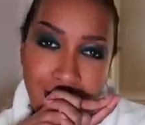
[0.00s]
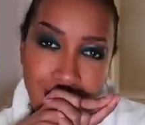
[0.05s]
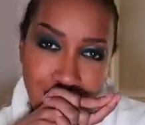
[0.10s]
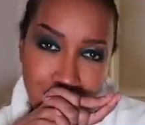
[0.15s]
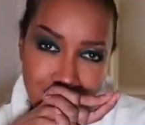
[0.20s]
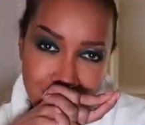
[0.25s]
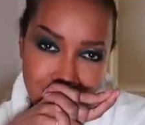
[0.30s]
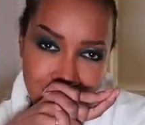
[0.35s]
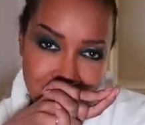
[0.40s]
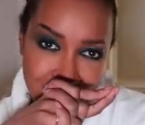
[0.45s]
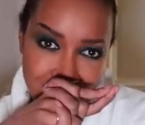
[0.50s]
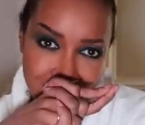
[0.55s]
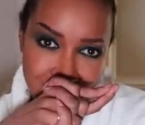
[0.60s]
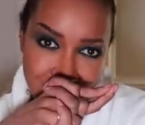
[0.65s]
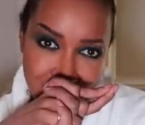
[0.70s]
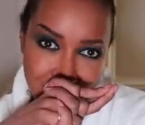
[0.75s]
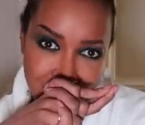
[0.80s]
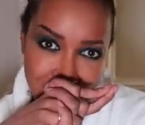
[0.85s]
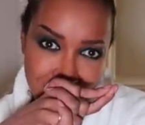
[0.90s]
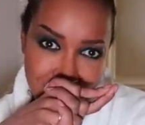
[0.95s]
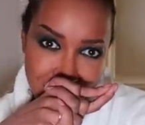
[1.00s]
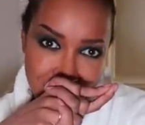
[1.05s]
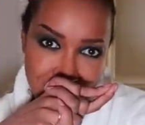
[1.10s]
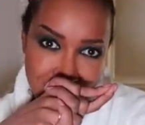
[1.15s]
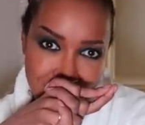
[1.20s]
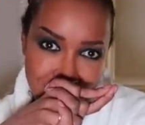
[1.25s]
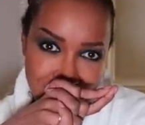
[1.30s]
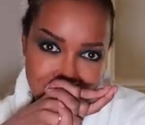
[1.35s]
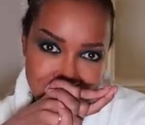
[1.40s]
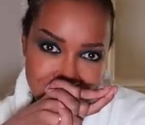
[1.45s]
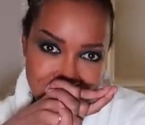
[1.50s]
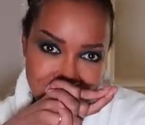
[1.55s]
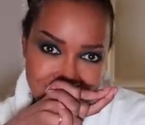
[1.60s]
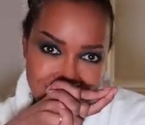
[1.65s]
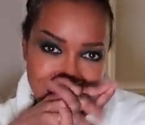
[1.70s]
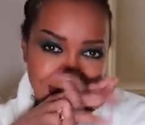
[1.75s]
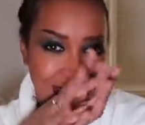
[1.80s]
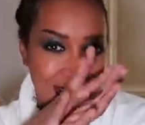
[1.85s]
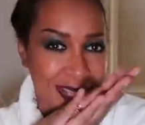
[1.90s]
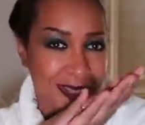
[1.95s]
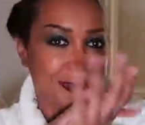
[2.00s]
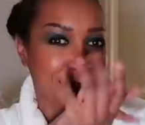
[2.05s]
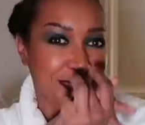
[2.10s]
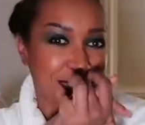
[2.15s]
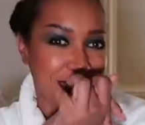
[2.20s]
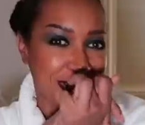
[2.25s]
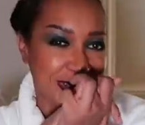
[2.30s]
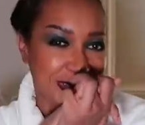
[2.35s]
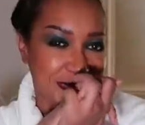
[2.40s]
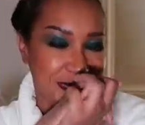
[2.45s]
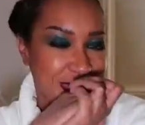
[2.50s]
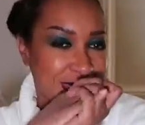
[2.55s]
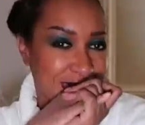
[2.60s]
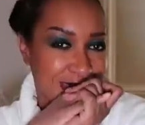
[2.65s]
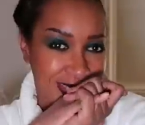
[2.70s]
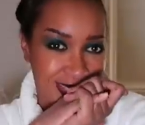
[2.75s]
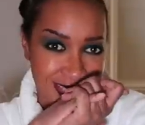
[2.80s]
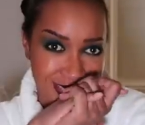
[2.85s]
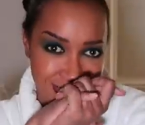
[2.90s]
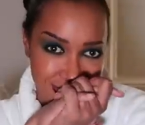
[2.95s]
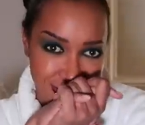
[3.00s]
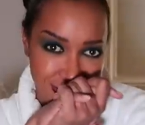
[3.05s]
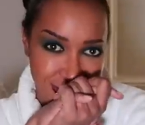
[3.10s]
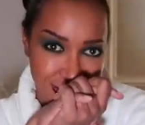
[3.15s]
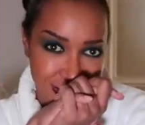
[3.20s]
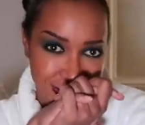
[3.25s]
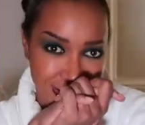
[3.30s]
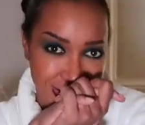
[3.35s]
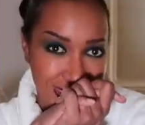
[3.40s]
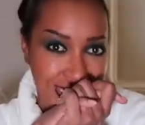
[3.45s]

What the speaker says: I went vintage shopping in Paris and I have the things to show you.